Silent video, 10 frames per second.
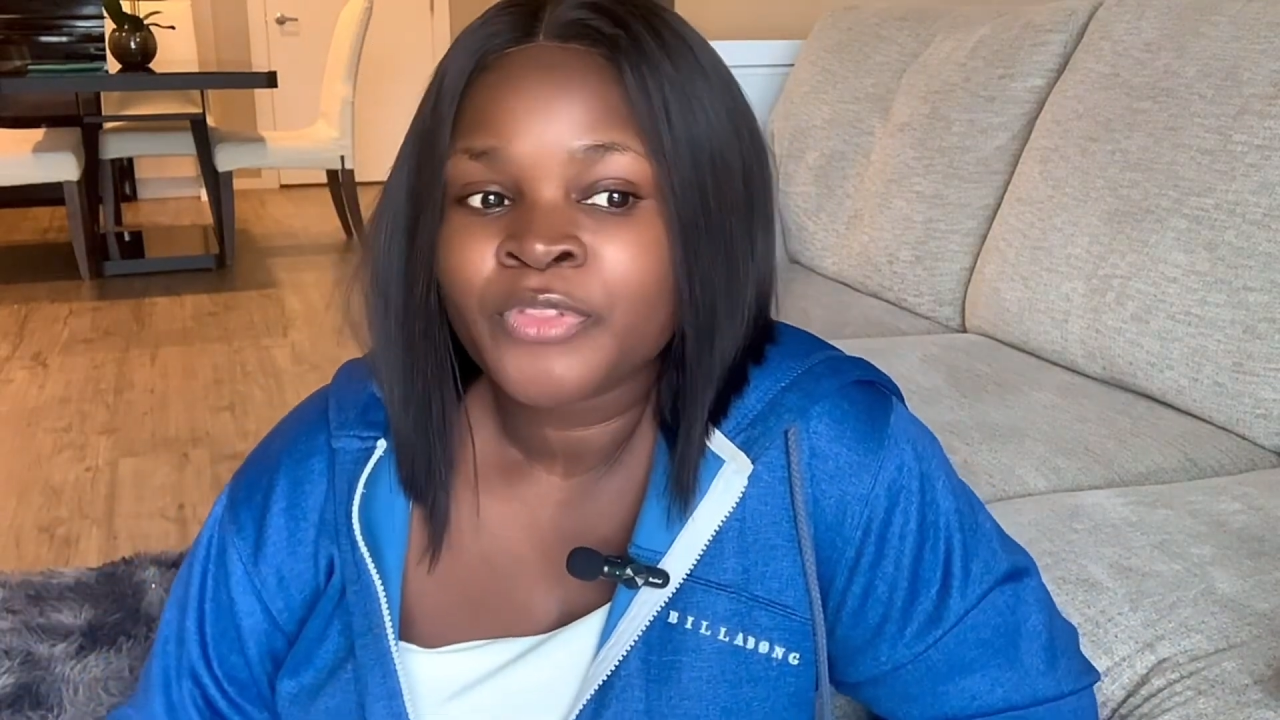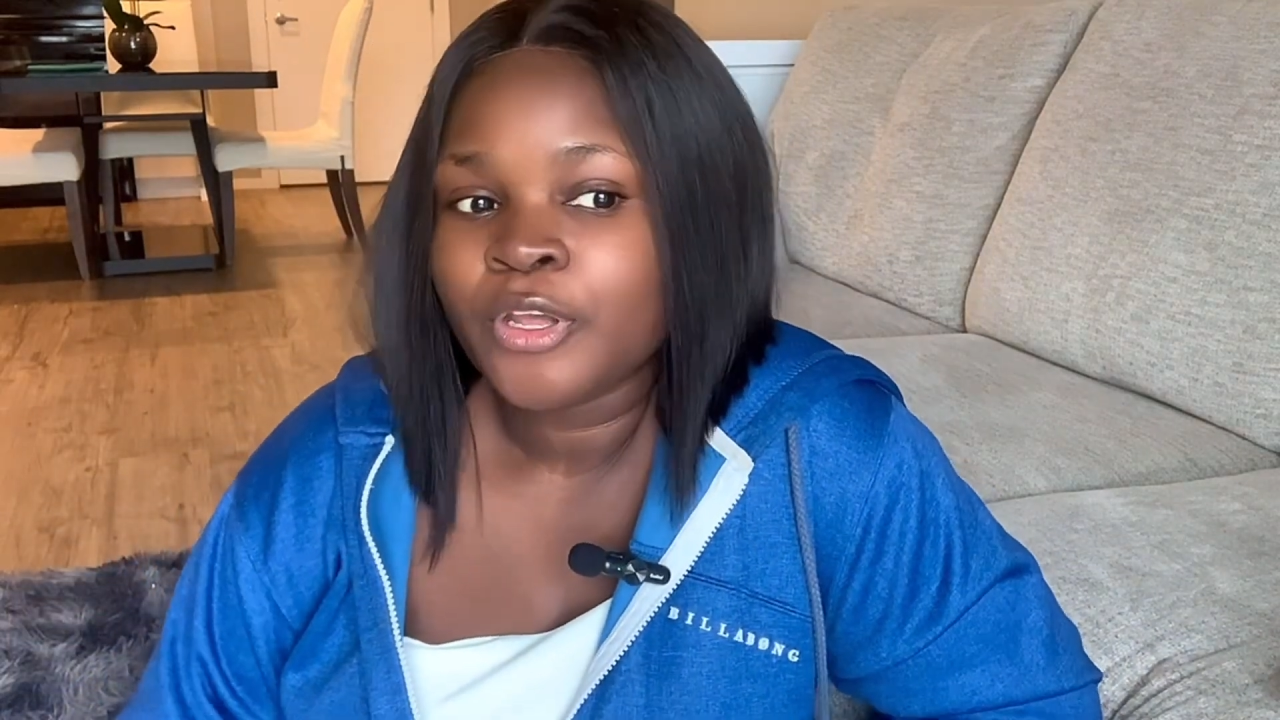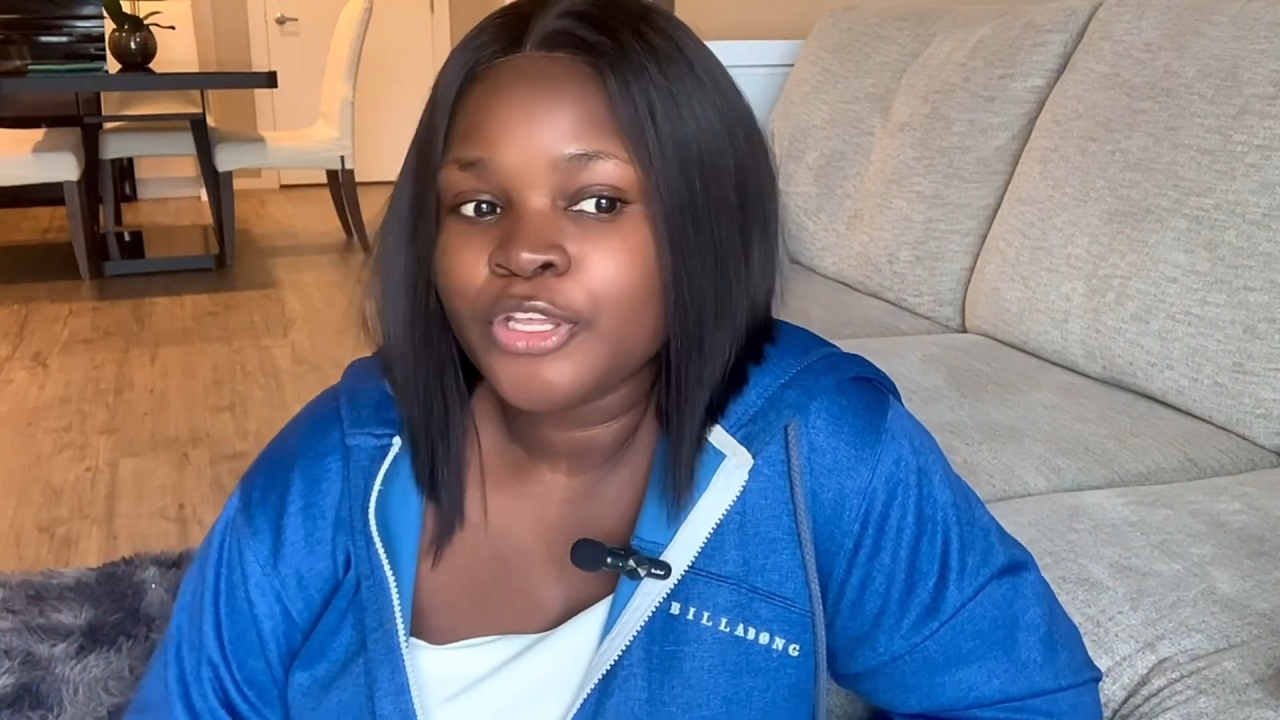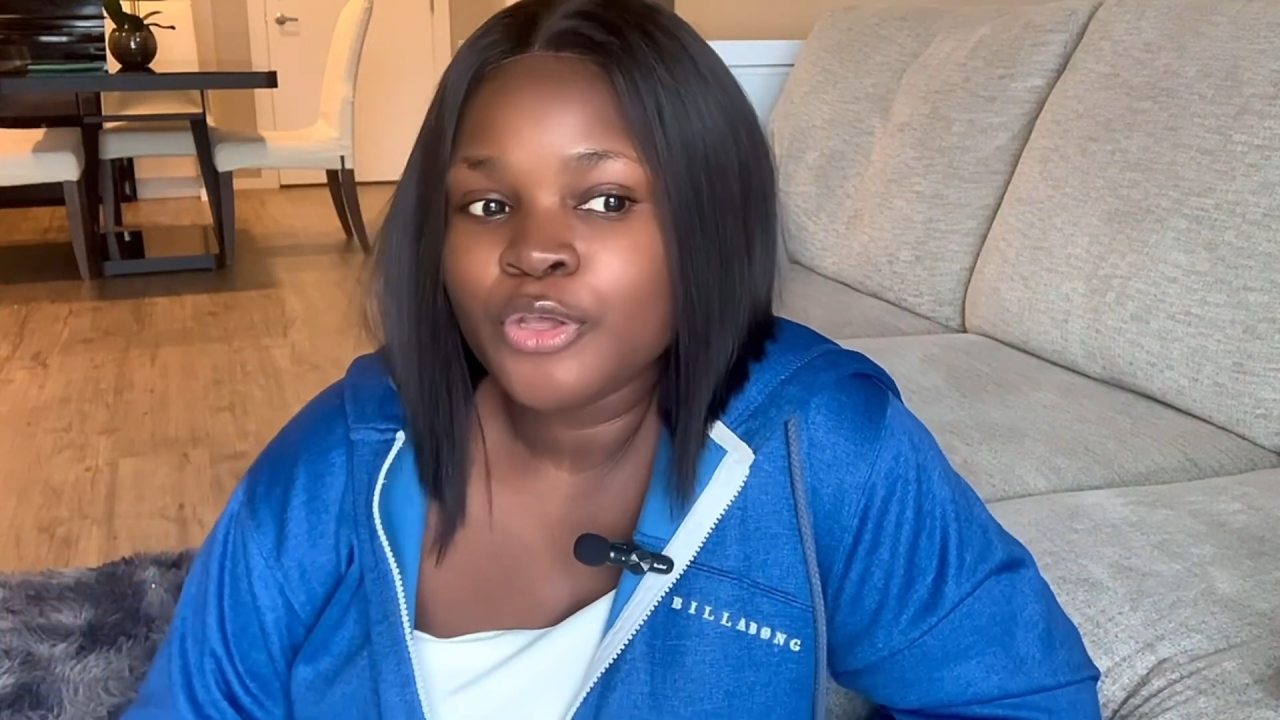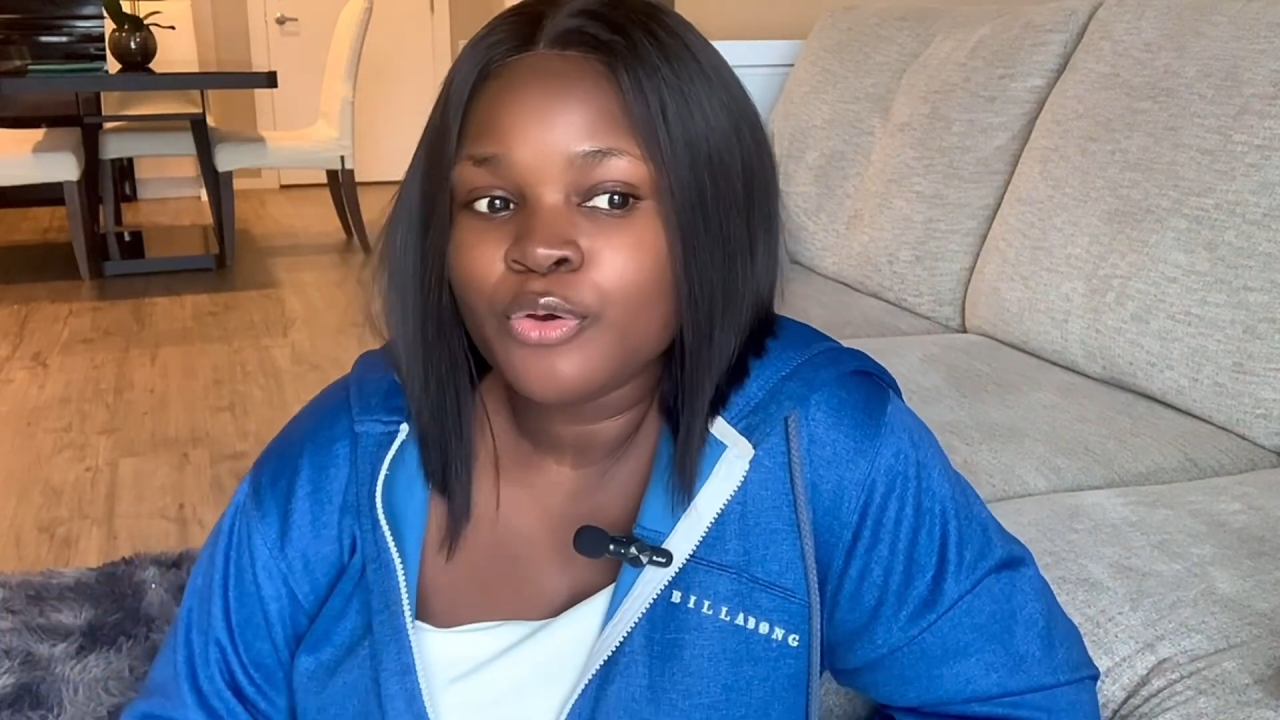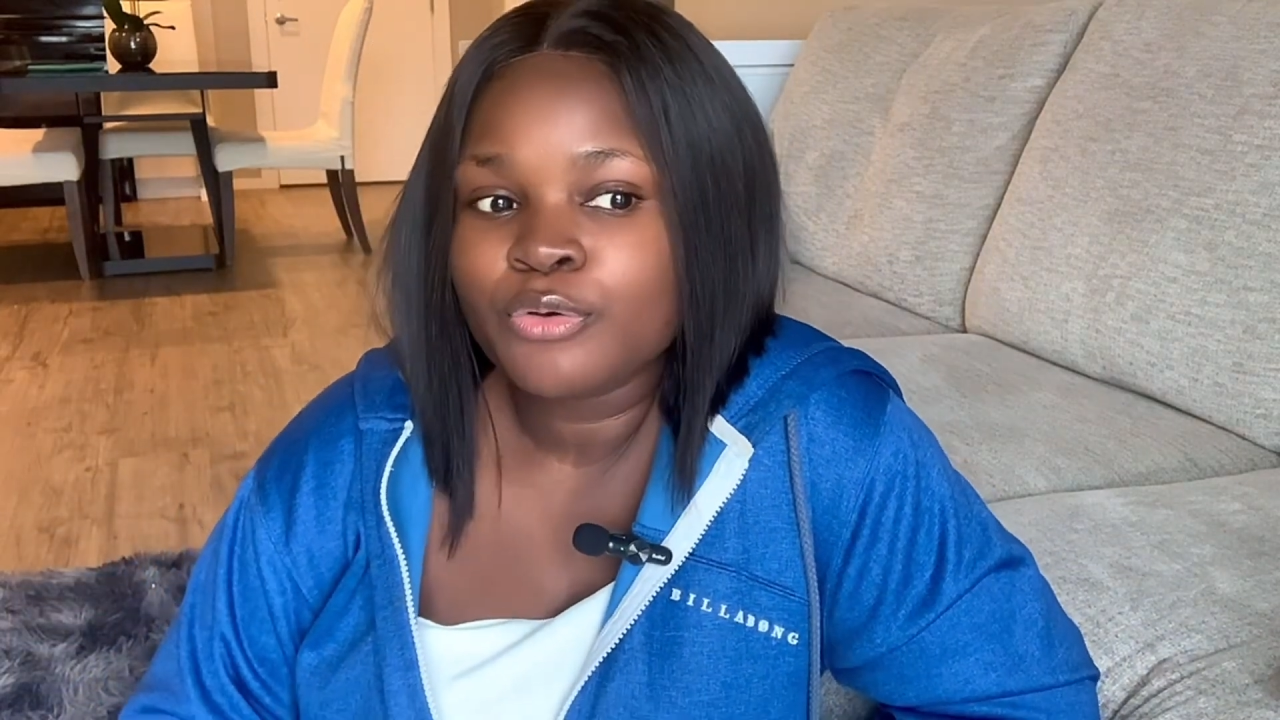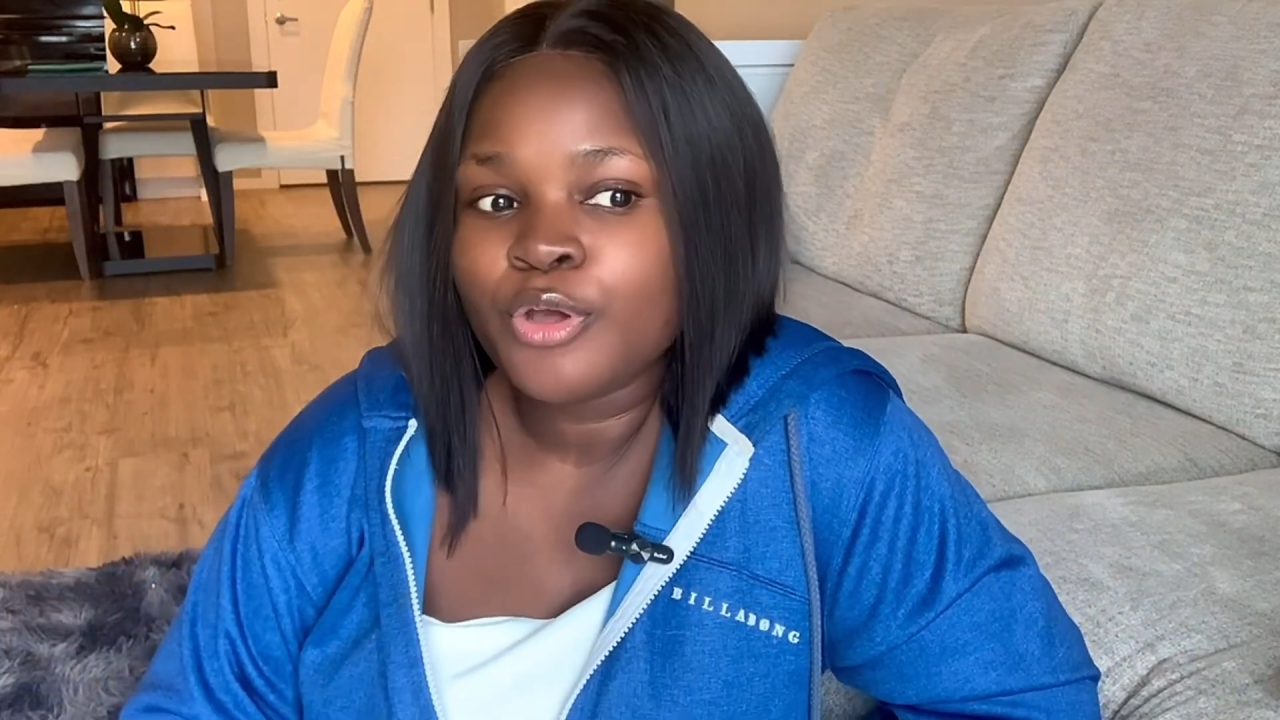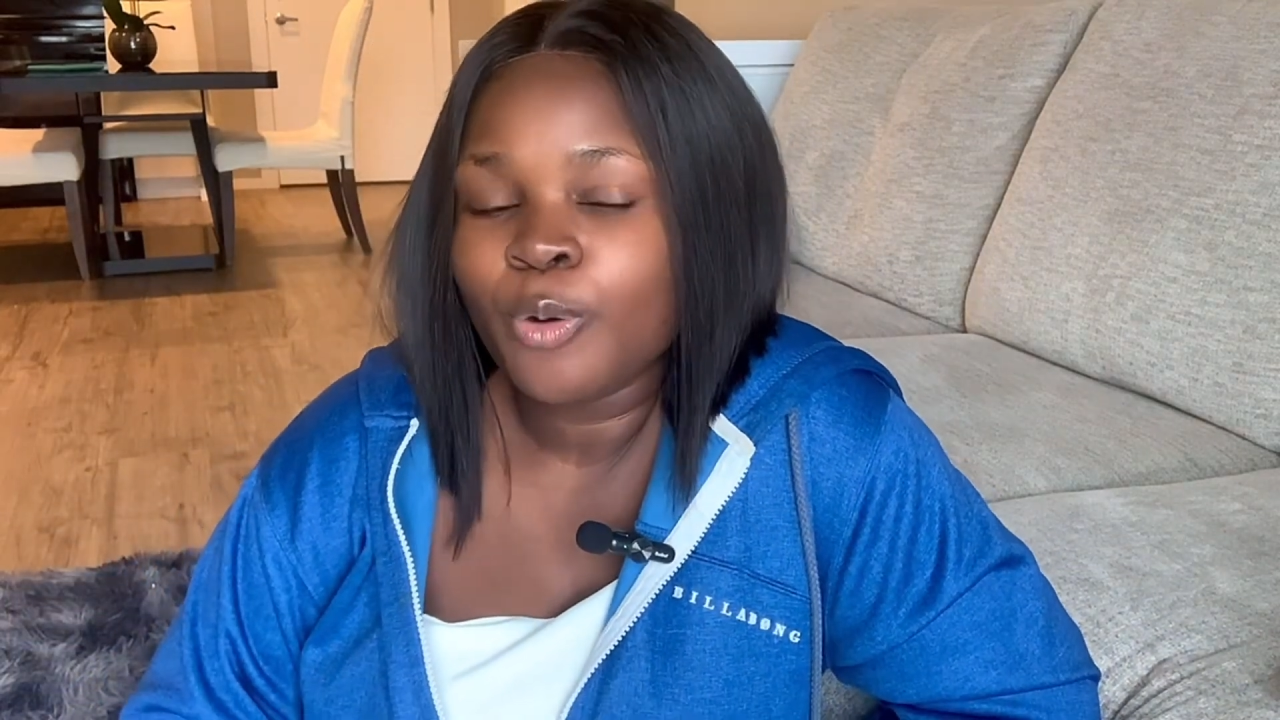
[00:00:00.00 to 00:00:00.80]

You go